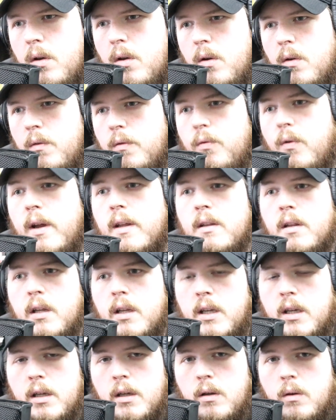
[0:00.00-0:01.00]

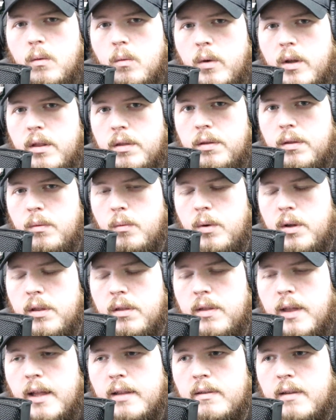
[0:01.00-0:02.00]
friendly
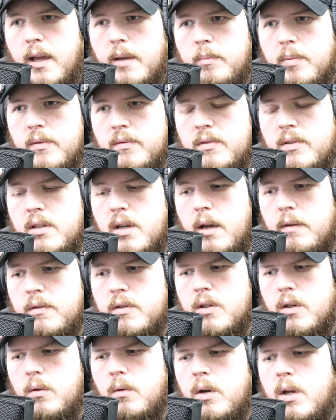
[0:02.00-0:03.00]
with that type of stuff.
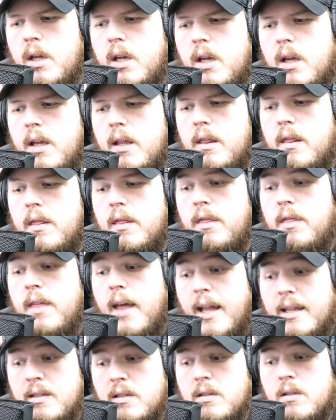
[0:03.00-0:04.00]
So
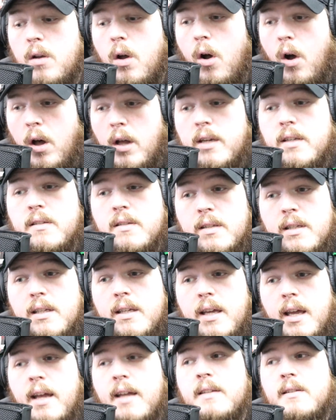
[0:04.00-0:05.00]
that's
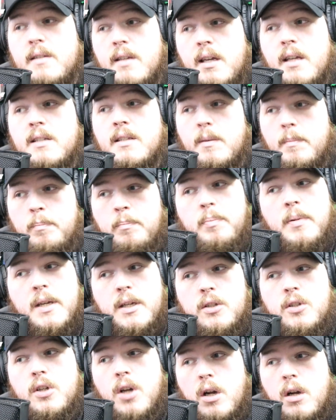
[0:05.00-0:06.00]
honestly, it's a
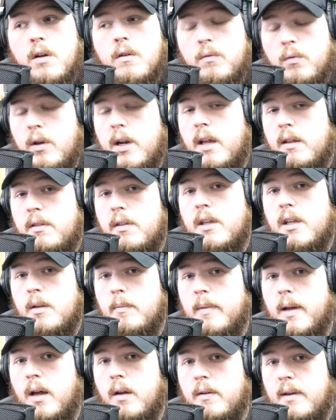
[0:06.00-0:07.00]
big chunk of what I think
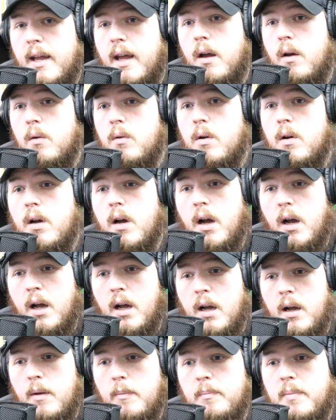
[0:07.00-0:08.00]
about now.
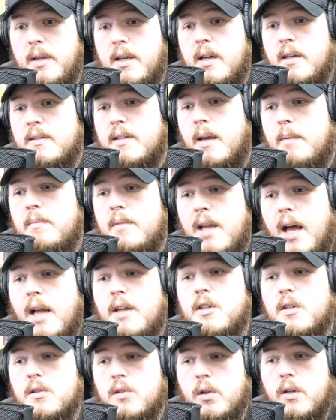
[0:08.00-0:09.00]
Because I'm
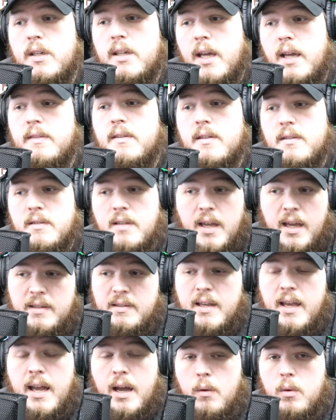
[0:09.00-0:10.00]
not just looking at this as,
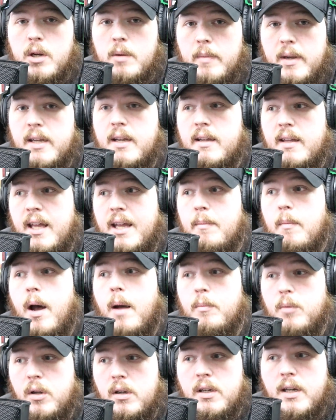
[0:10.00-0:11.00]
hey, I want to make a game.
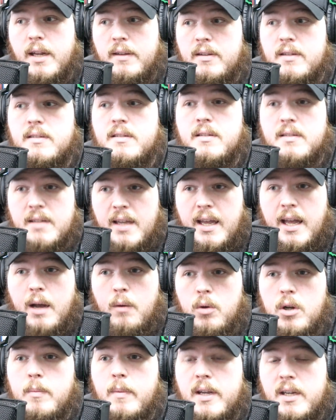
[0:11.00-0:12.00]
I'm looking at this as, hey, I
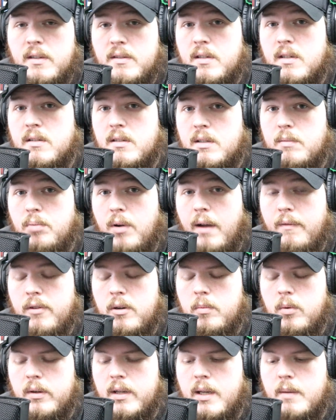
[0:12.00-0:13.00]
want to make consistently
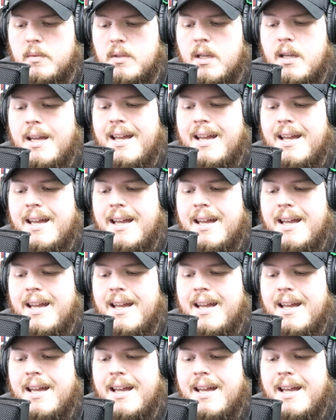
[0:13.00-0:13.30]
profitable games.